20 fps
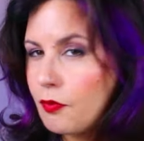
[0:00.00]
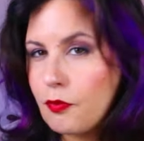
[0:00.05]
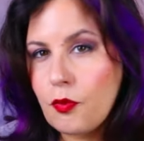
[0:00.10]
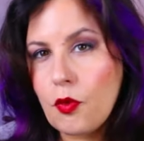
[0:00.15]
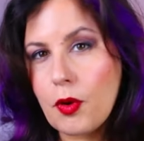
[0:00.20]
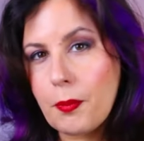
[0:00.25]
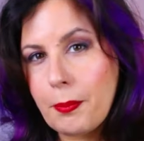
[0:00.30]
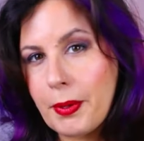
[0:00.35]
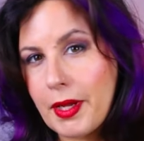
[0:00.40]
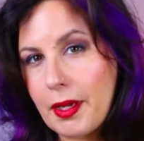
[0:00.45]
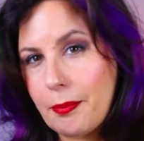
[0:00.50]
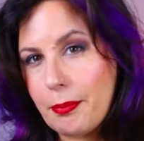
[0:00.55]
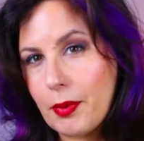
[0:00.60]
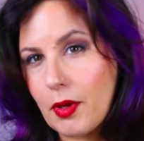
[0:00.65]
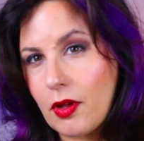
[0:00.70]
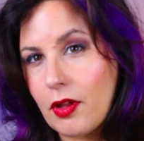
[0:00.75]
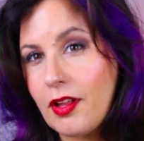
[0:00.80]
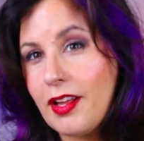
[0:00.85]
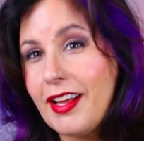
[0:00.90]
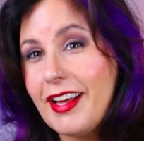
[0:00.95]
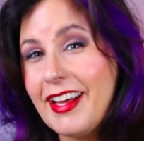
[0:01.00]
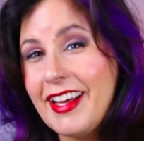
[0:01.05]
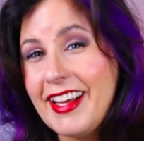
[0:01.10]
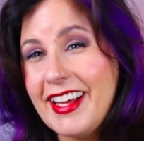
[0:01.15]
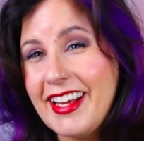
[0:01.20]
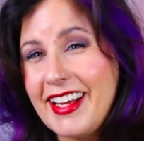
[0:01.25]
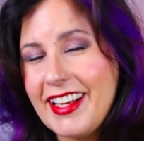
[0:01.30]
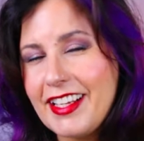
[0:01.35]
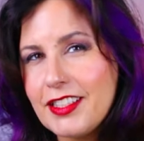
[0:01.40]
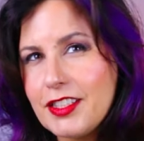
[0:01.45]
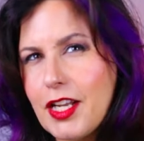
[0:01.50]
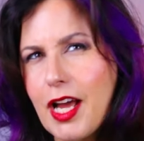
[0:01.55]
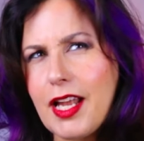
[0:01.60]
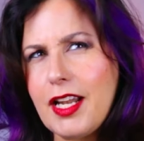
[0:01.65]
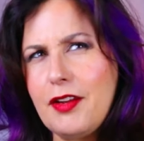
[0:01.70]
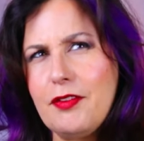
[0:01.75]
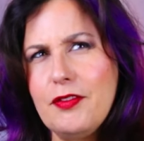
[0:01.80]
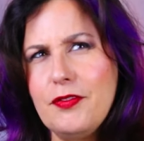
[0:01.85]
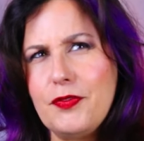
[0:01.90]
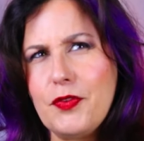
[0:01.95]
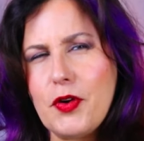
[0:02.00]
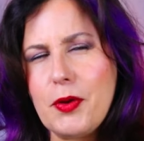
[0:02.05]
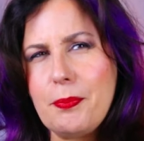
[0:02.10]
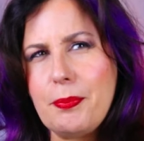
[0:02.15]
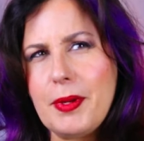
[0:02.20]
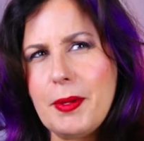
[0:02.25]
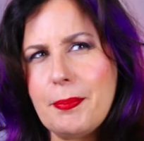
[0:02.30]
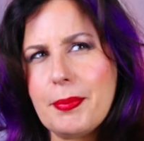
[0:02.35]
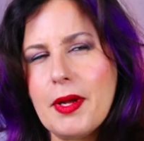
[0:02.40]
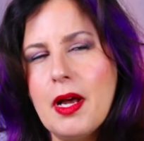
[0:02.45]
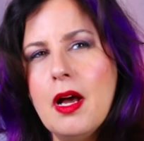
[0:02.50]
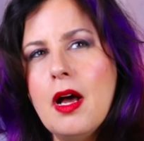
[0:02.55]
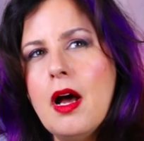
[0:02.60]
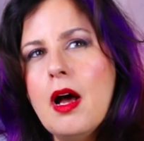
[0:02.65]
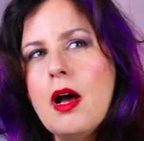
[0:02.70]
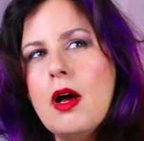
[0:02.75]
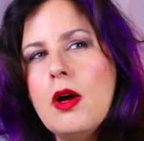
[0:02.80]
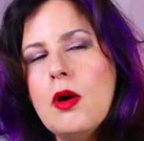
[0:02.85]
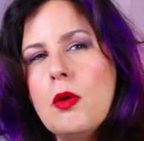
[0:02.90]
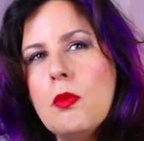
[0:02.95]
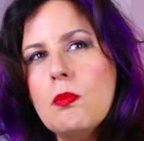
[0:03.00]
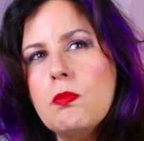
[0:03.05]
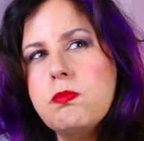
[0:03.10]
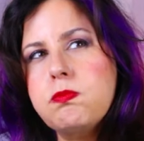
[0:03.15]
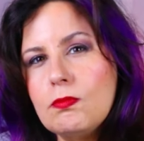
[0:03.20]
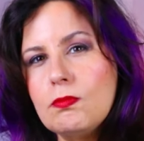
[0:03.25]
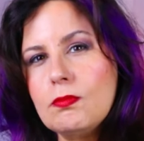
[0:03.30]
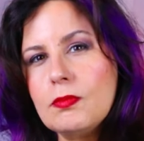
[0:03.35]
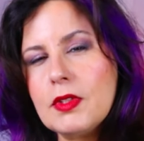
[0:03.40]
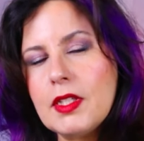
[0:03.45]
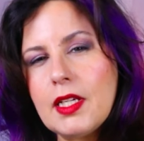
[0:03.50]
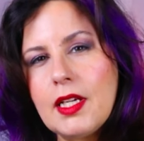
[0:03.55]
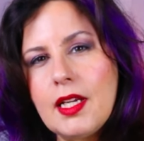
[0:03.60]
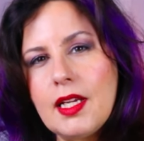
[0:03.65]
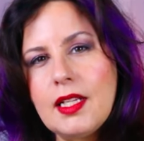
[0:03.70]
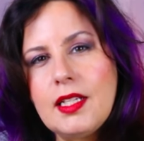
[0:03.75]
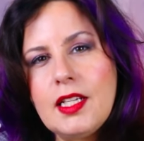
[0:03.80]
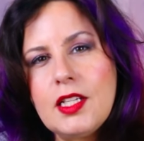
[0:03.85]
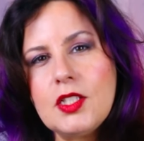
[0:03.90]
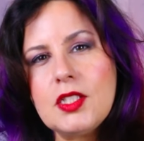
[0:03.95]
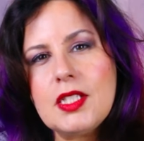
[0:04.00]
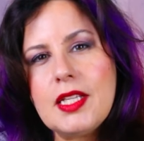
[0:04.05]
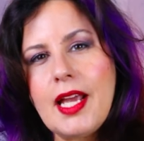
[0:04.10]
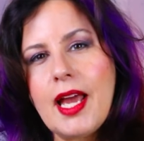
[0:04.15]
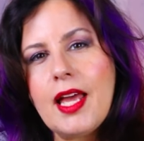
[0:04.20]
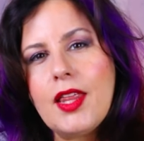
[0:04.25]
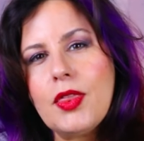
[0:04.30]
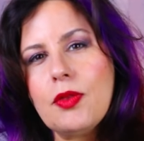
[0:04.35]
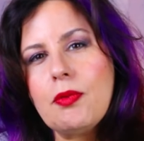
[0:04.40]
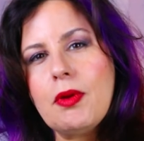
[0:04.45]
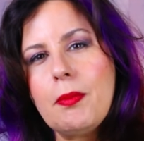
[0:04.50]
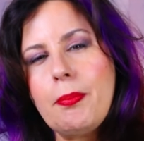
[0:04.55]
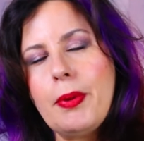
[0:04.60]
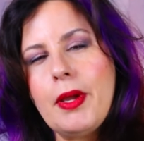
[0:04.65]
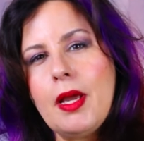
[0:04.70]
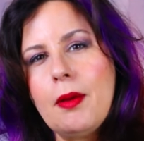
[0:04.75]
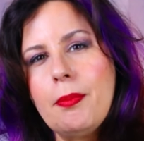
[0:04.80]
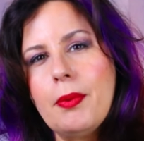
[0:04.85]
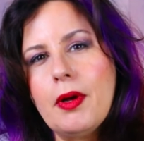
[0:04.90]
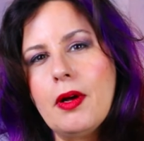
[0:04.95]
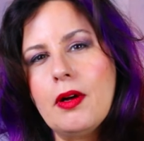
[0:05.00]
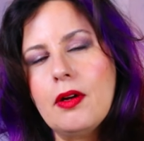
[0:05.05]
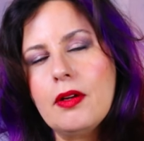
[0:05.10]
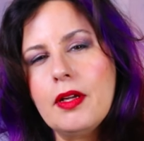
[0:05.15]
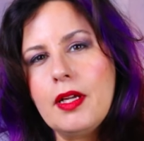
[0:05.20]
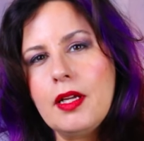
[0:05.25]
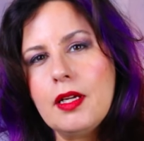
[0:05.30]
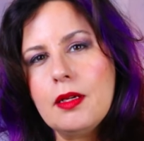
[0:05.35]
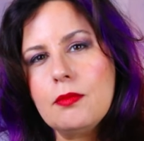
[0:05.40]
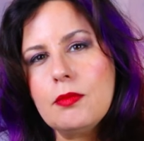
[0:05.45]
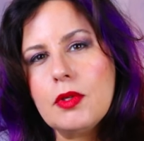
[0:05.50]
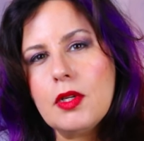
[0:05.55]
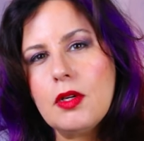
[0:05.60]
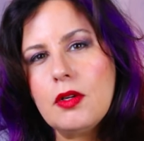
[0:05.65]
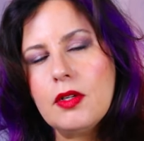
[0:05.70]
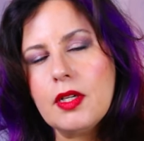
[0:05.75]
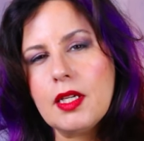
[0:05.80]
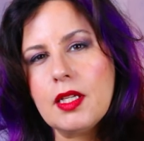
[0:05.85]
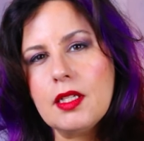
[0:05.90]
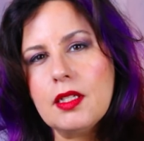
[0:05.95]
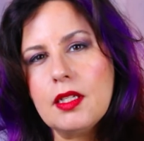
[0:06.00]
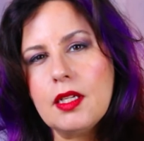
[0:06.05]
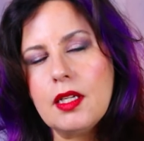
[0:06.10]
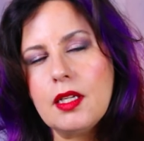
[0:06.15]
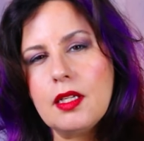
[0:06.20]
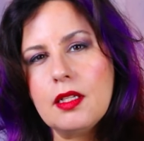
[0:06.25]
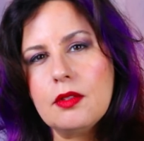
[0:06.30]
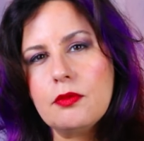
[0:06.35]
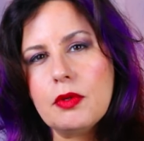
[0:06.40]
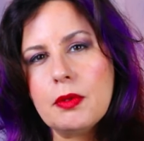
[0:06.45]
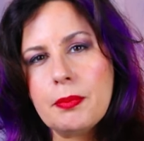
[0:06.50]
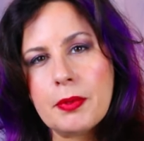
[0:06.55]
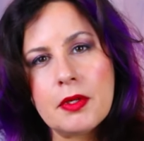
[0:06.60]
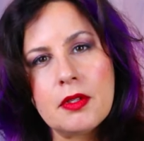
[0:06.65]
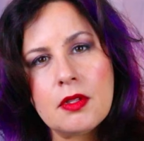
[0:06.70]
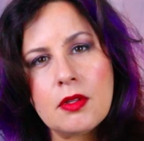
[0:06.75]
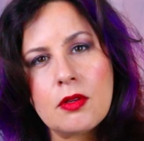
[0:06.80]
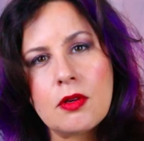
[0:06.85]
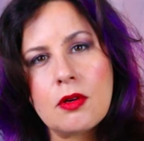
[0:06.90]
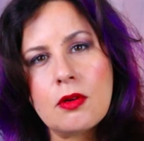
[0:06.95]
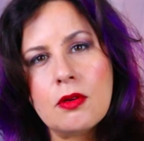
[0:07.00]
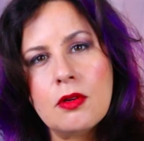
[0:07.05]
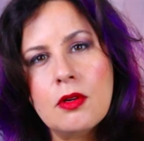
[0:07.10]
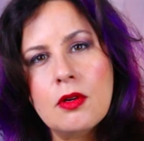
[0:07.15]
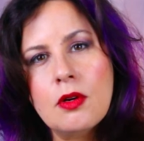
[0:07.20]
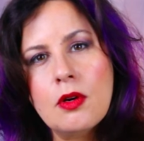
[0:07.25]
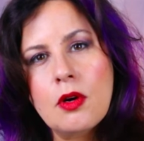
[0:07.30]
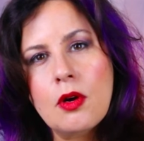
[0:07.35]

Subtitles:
4 people. Not even 4 people. He initially had 3 people, him, Rogue, and Roberto.